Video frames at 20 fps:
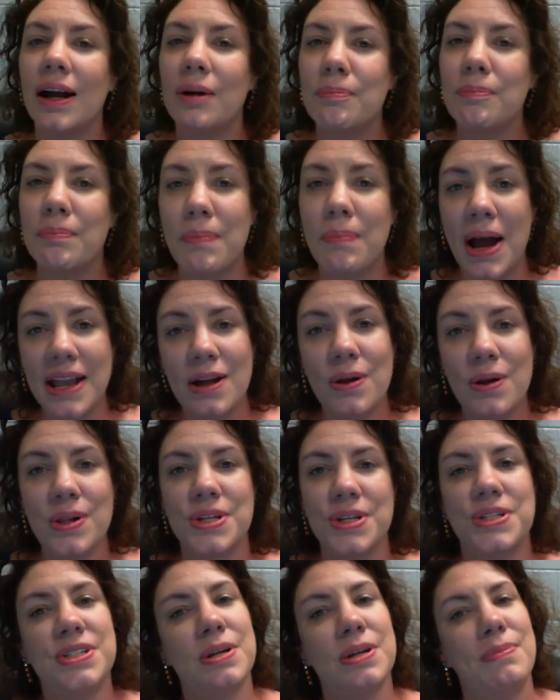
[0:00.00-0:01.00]
My goal
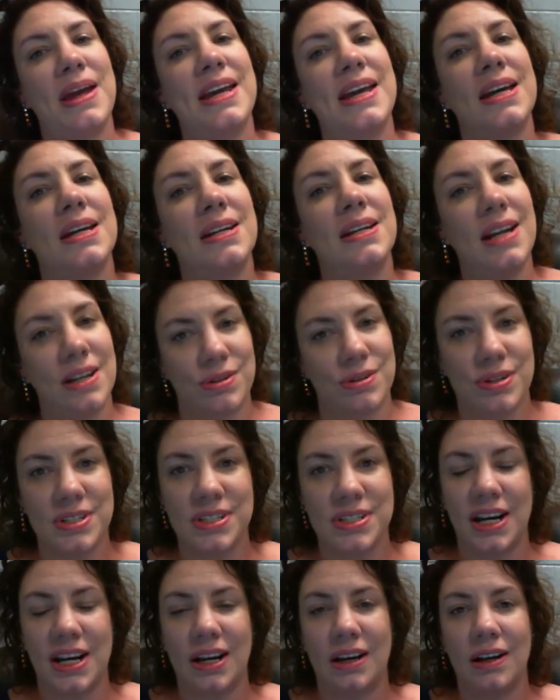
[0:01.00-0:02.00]
is to make it
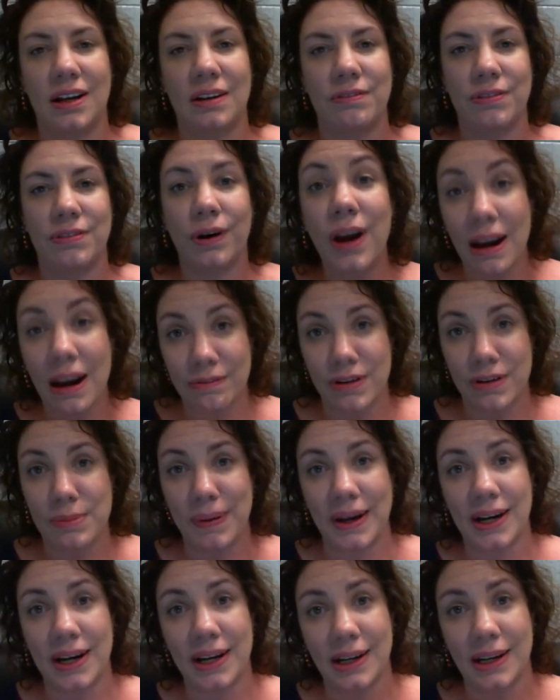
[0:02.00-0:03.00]
interesting for
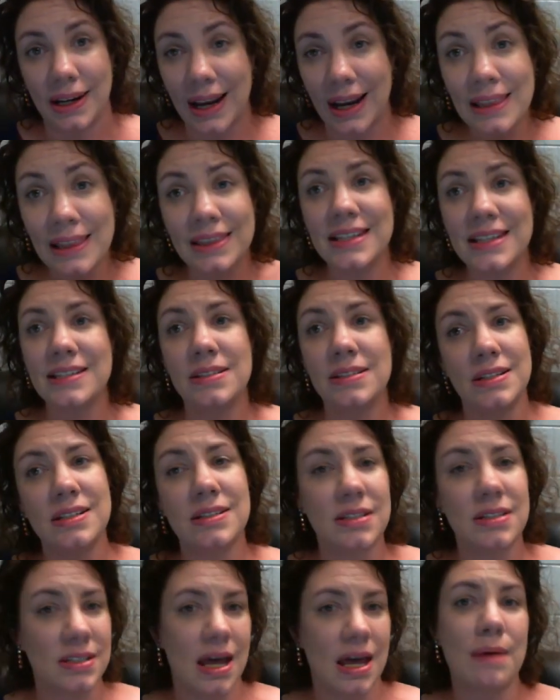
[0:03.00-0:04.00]
everybody, at least in
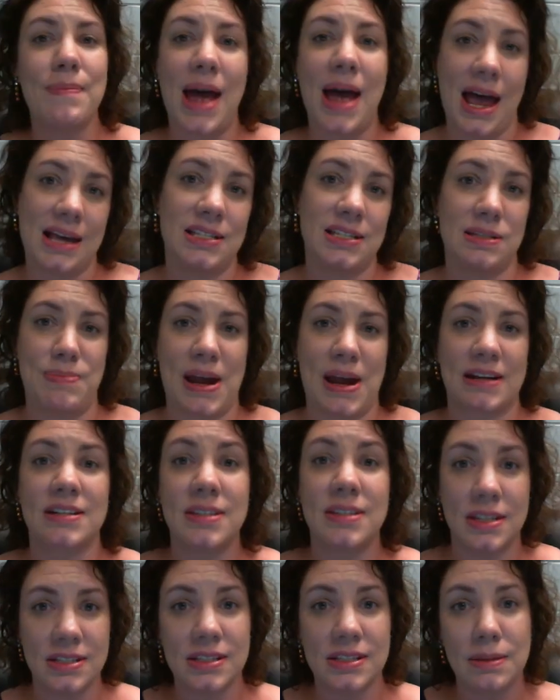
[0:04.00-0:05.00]
some aspect
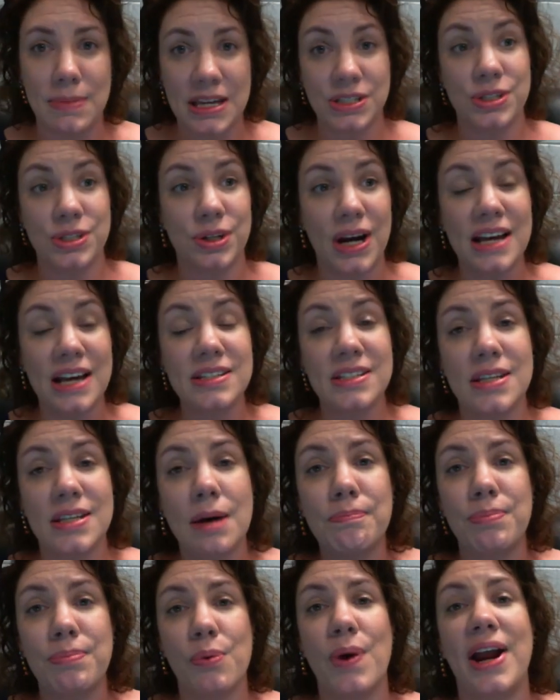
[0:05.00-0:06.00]
this semester. At
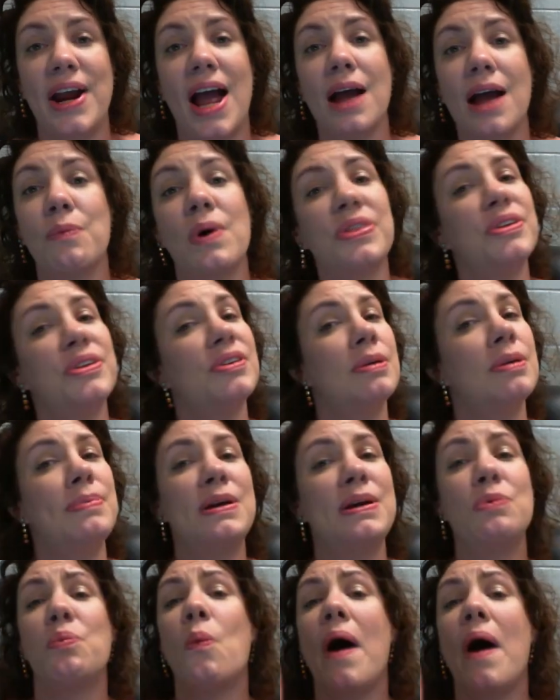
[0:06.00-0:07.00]
some point, I want there to be
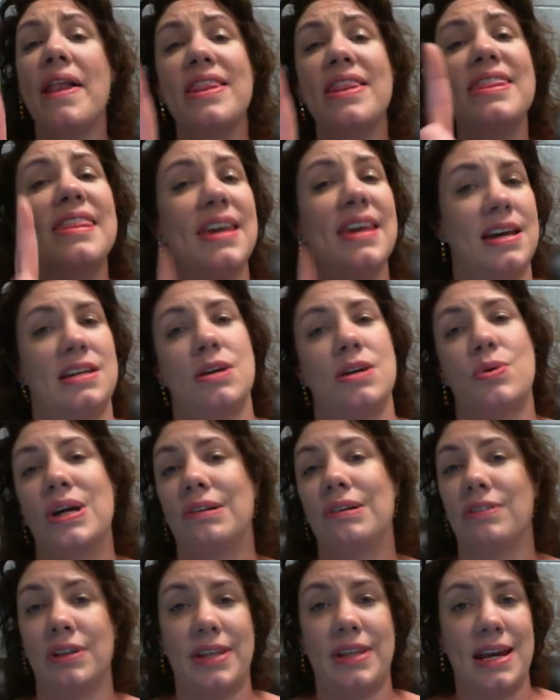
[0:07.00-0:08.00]
one thing you can
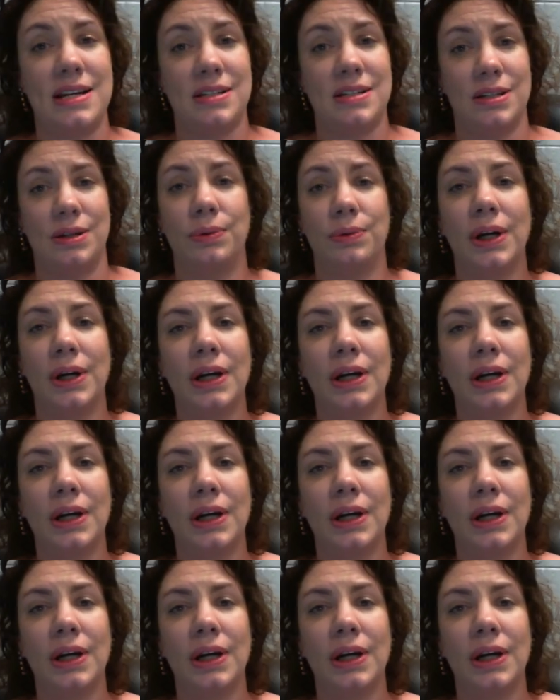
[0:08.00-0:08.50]
relate to.